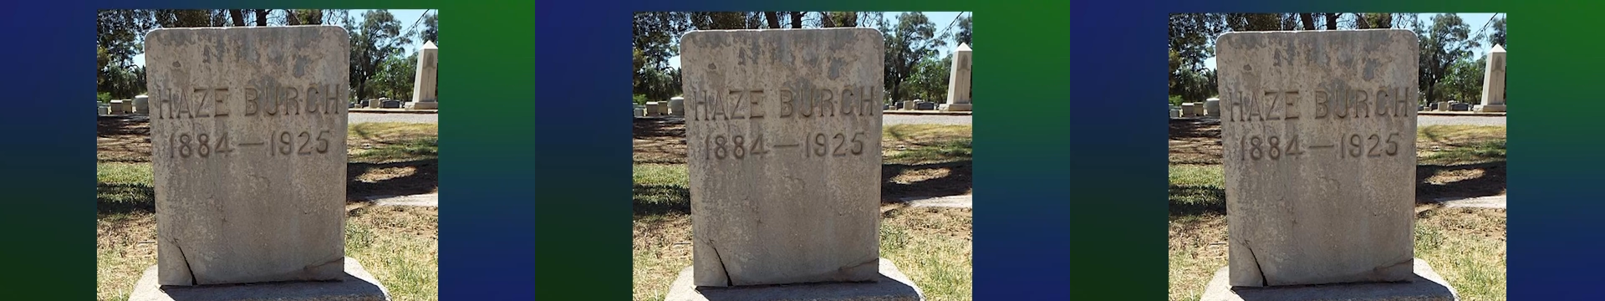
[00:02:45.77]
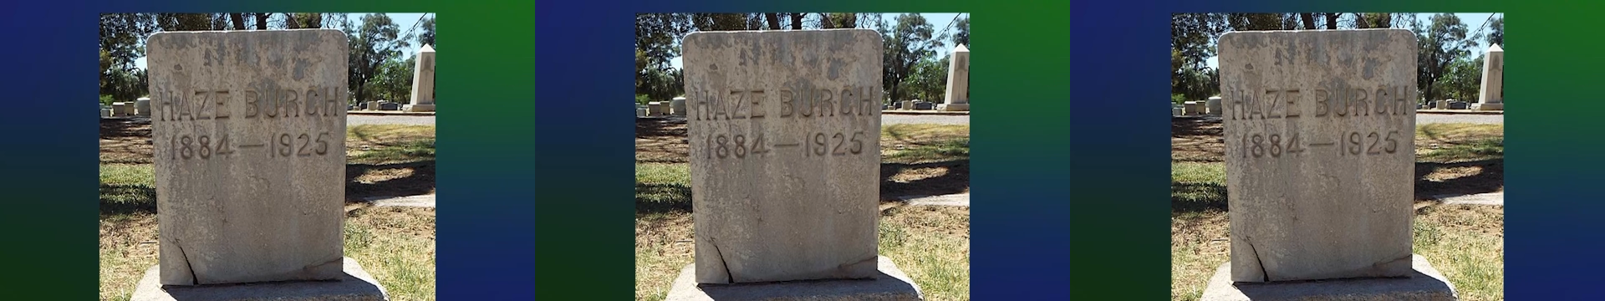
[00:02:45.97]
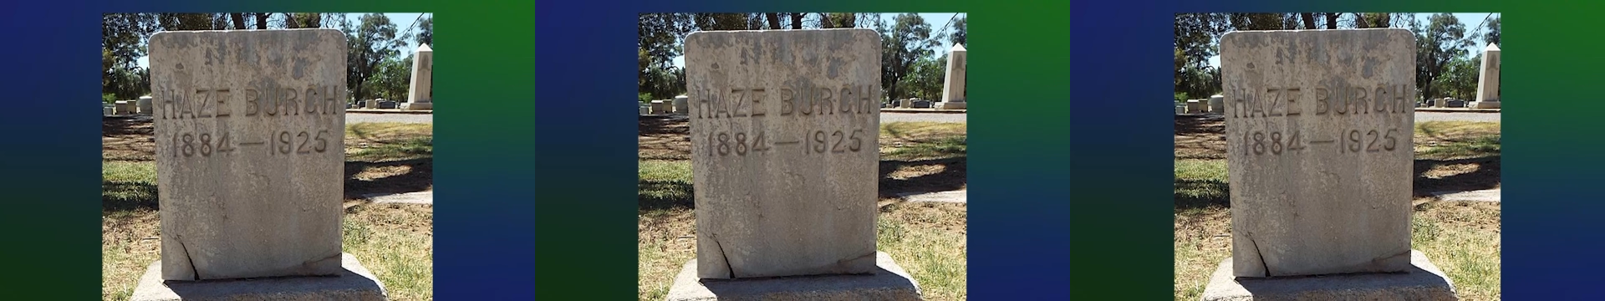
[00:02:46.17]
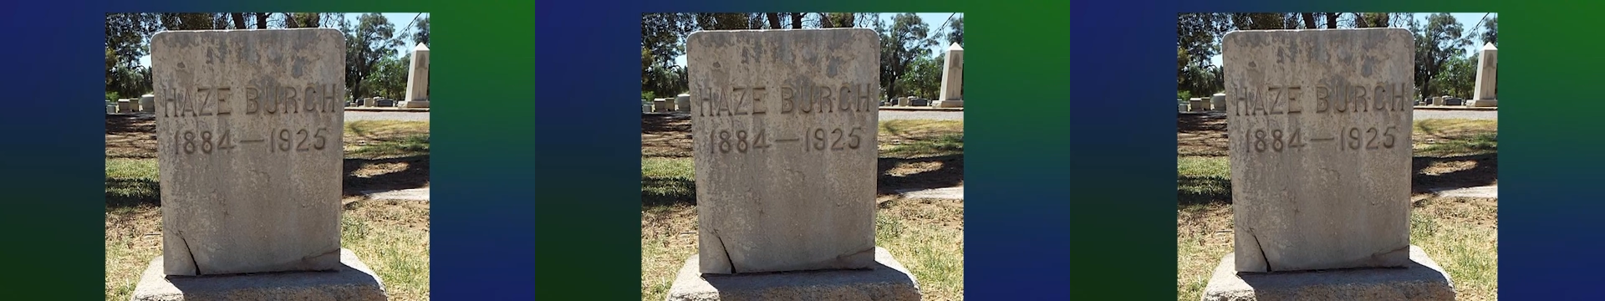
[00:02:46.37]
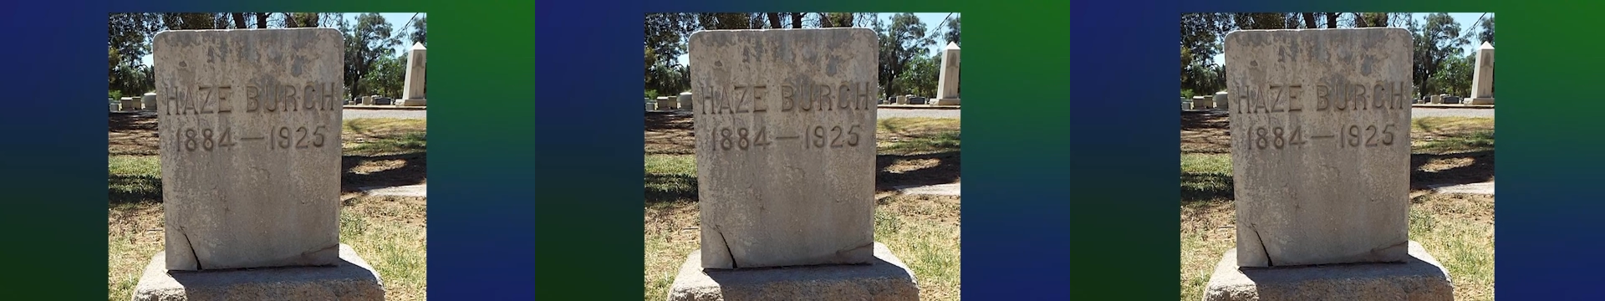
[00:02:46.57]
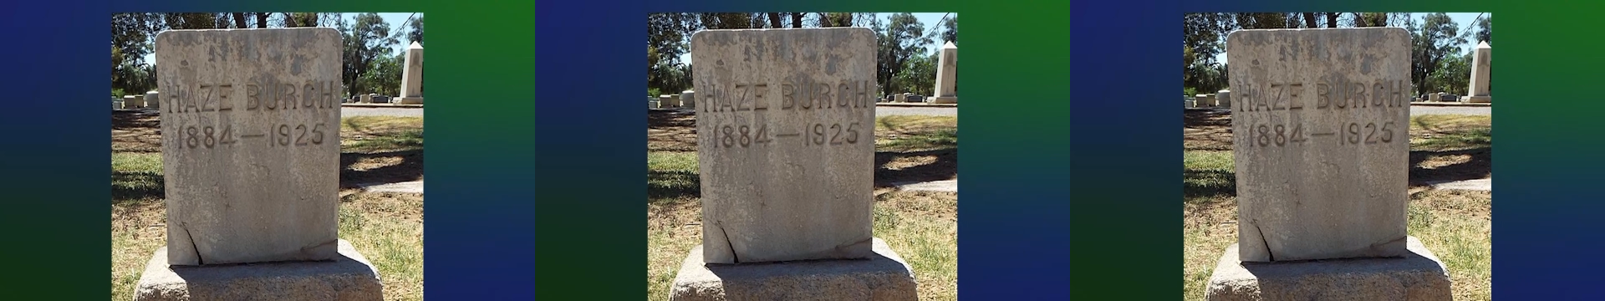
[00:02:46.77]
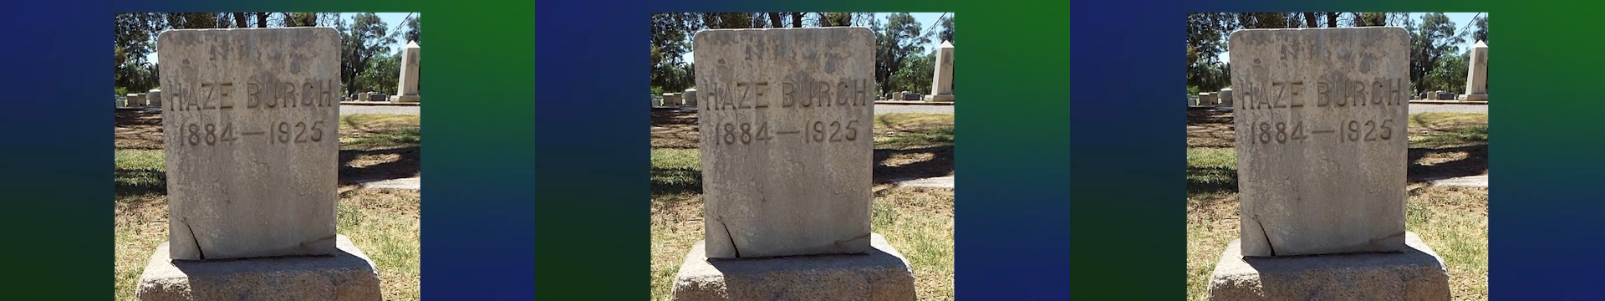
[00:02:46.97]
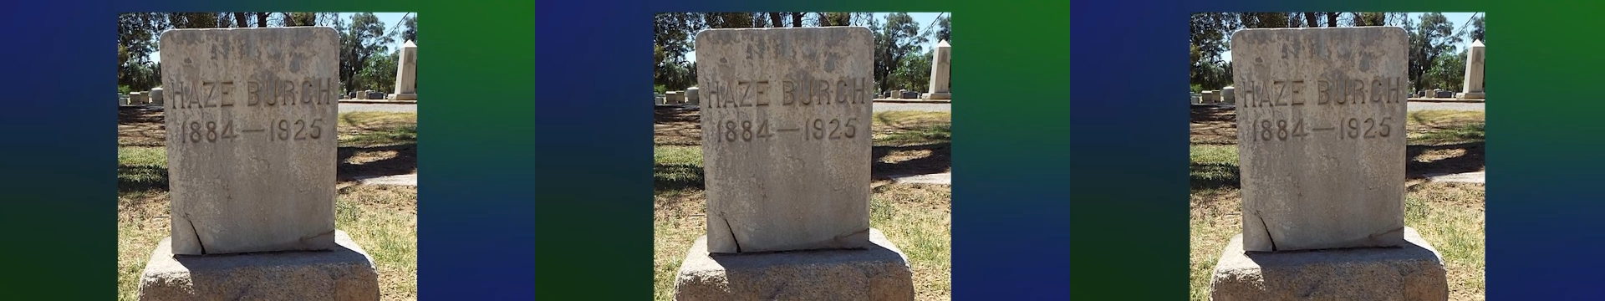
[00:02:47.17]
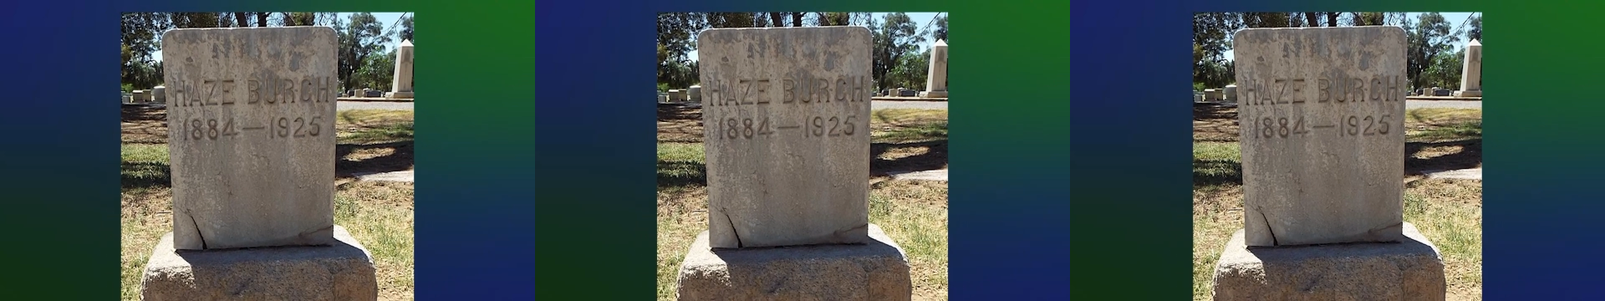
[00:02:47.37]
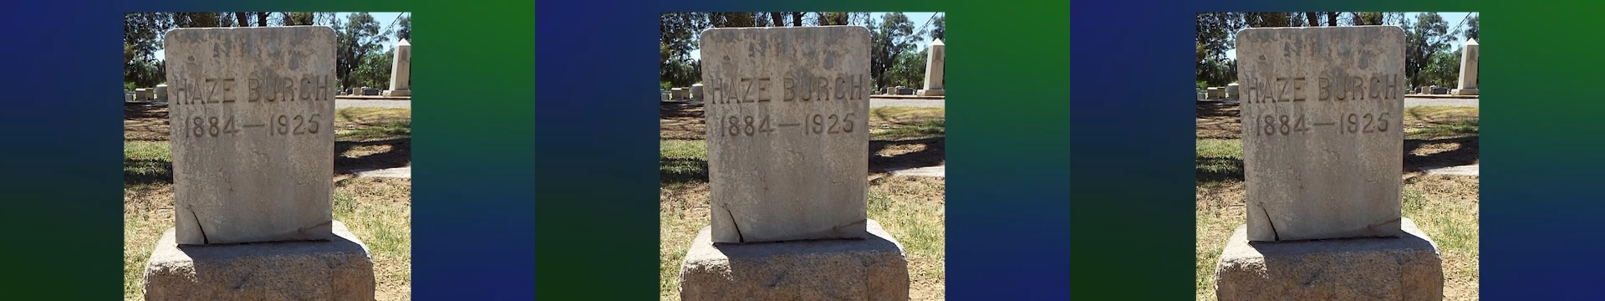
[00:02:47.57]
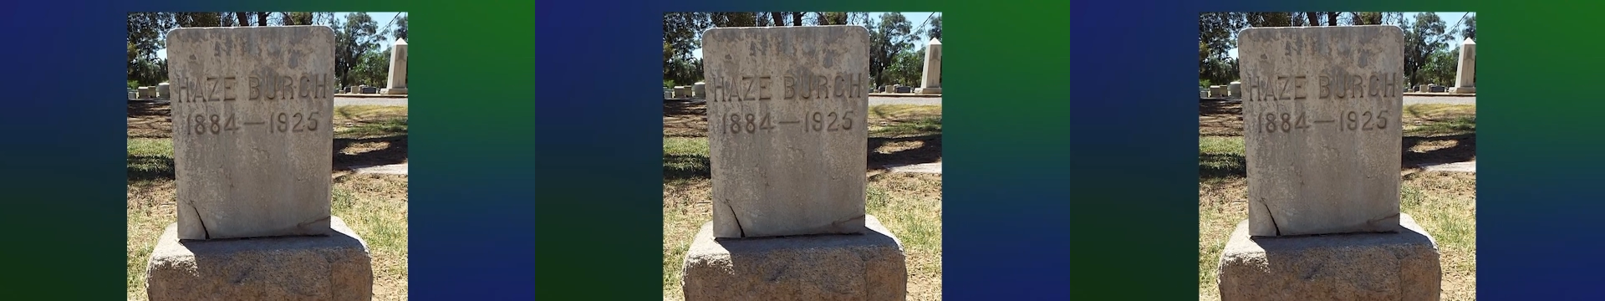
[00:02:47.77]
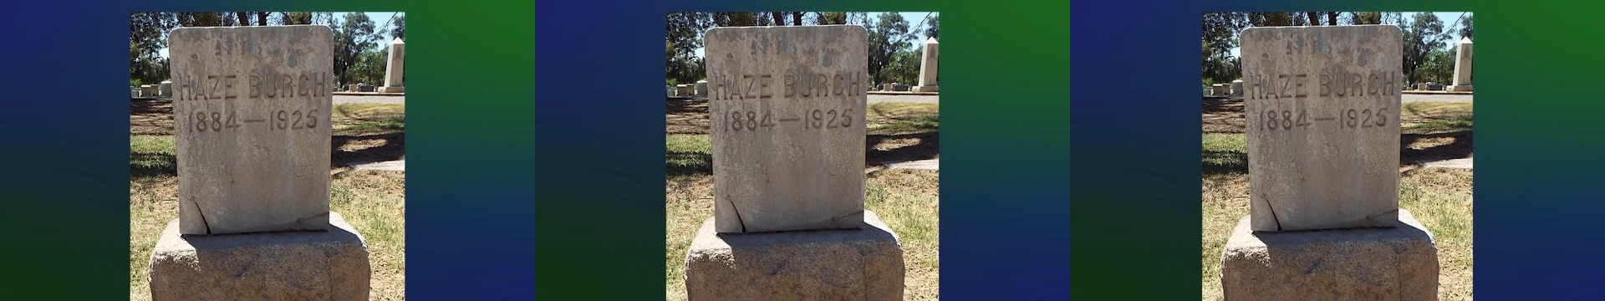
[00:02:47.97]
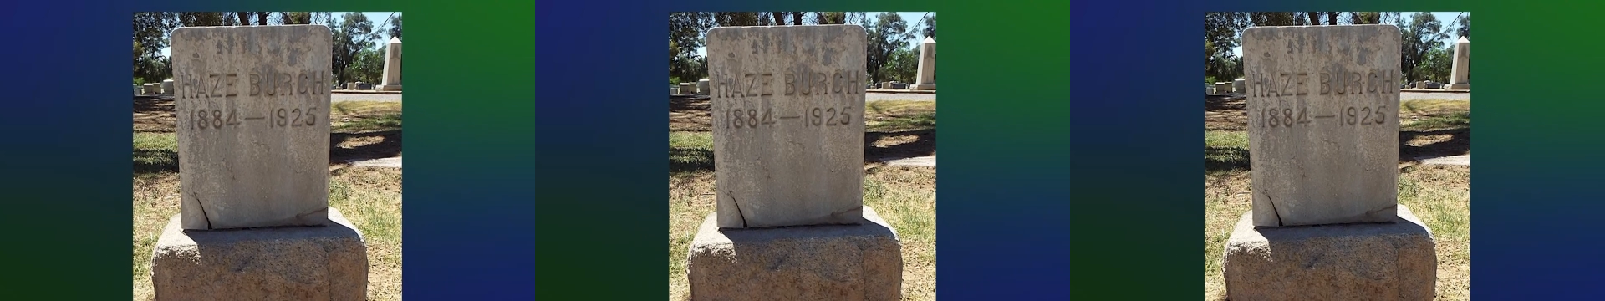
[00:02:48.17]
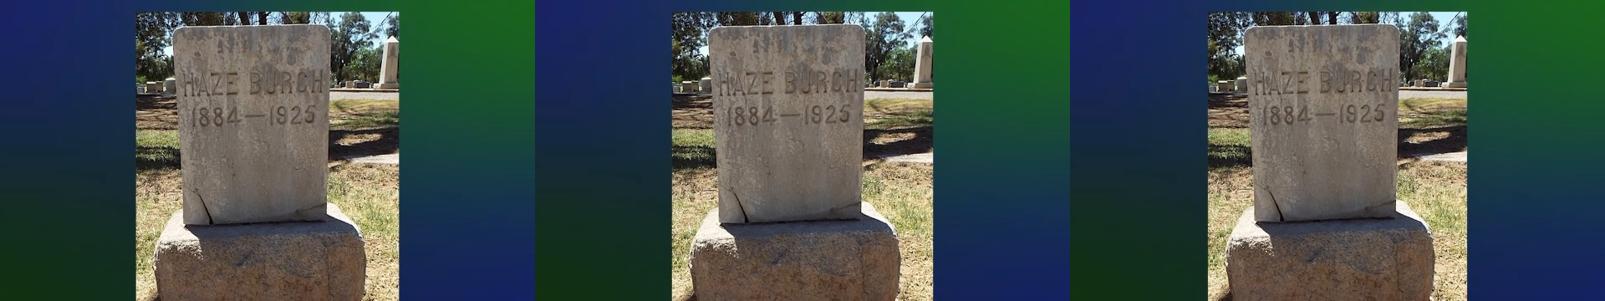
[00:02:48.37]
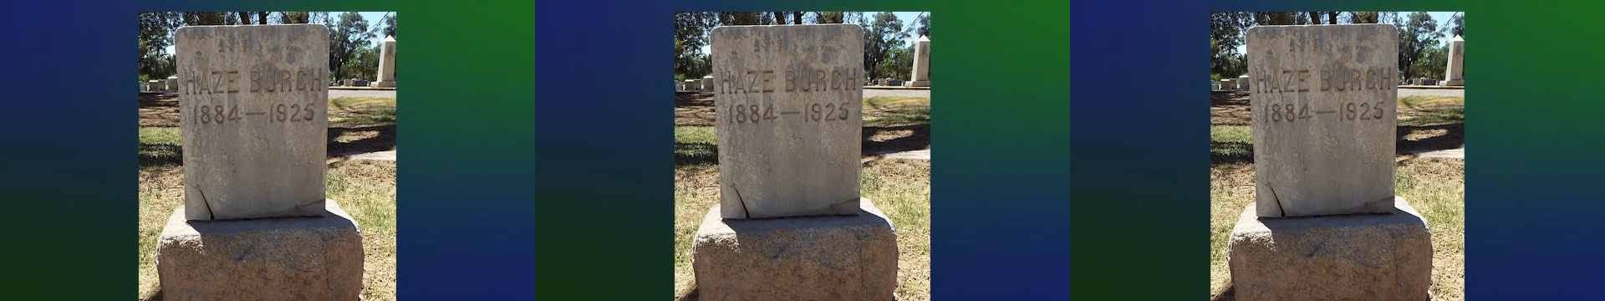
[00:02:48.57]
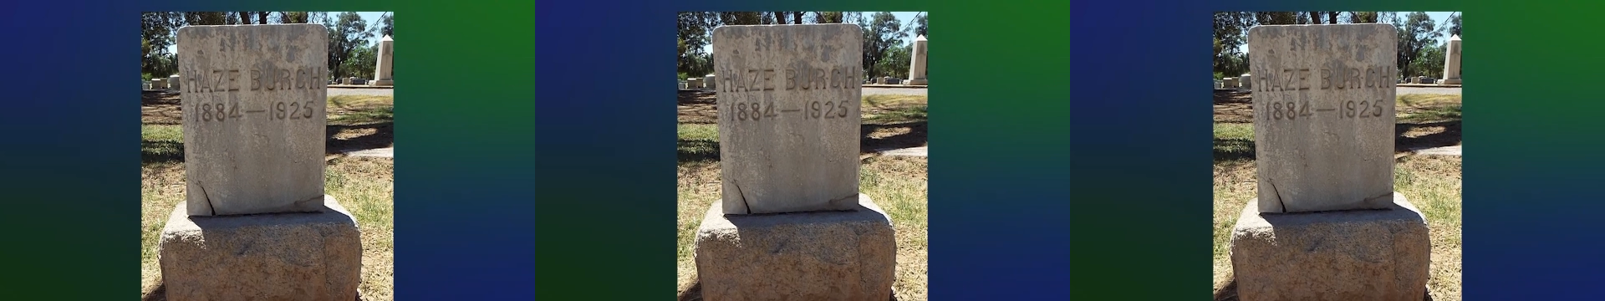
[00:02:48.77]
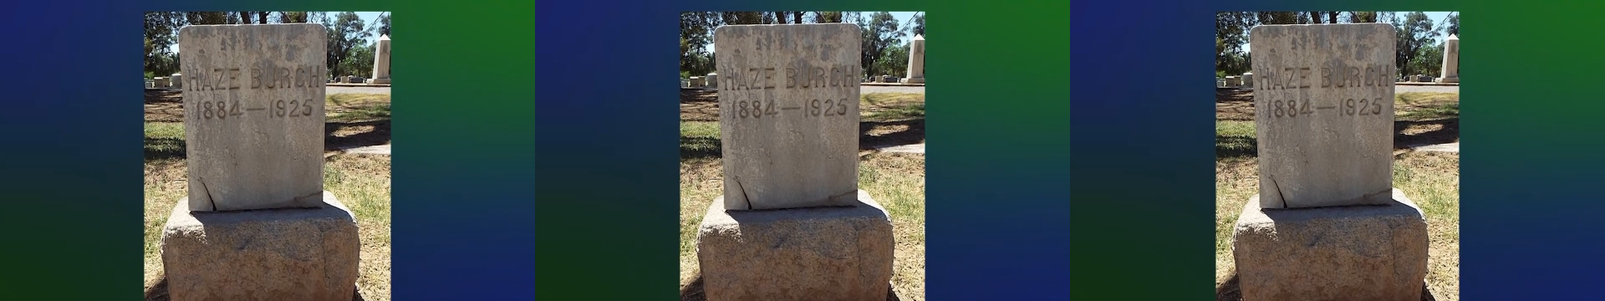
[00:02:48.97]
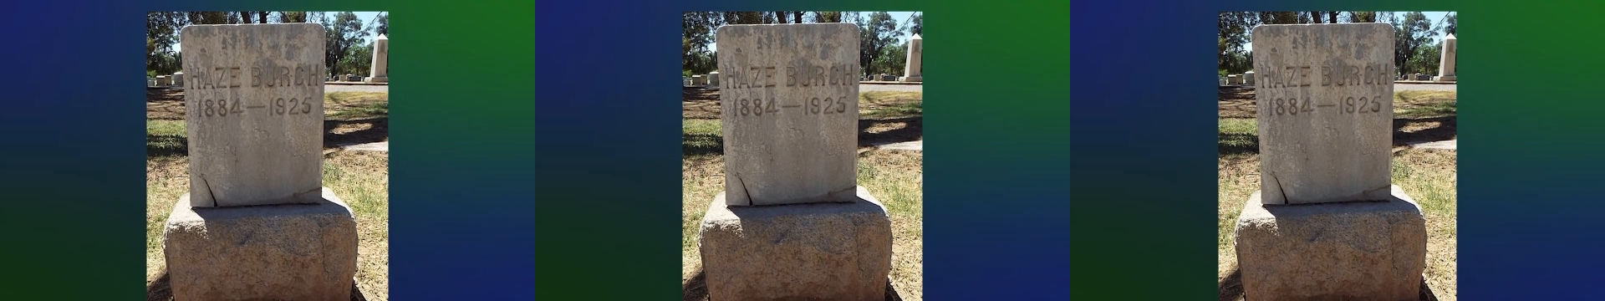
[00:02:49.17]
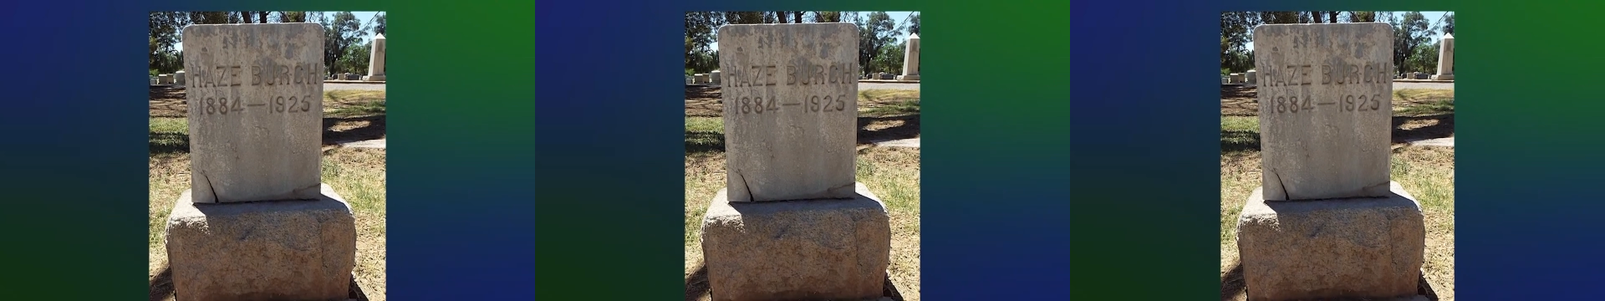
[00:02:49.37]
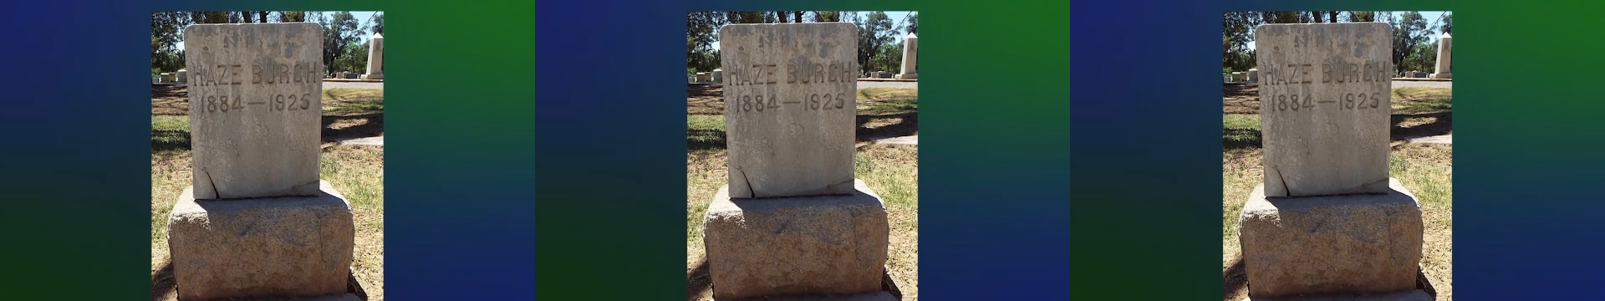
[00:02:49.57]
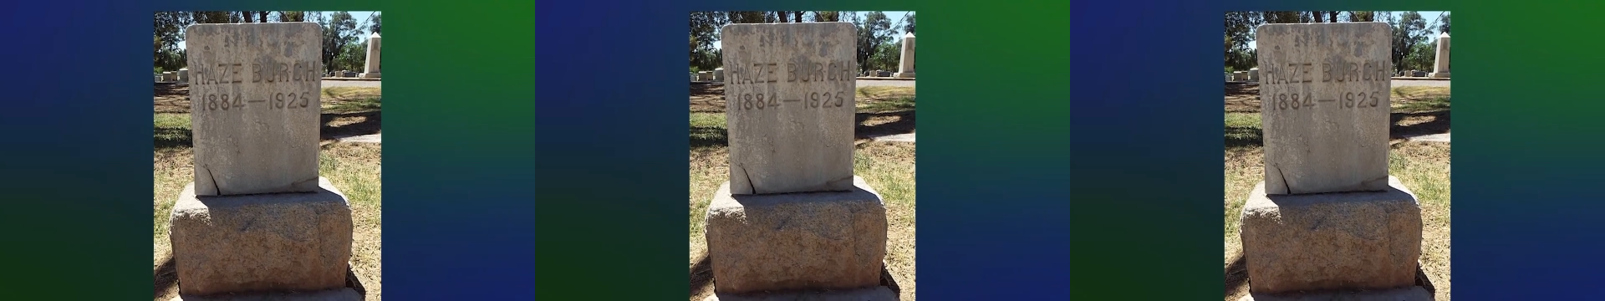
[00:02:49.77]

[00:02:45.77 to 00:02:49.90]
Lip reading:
Nobody's mouth can be seen.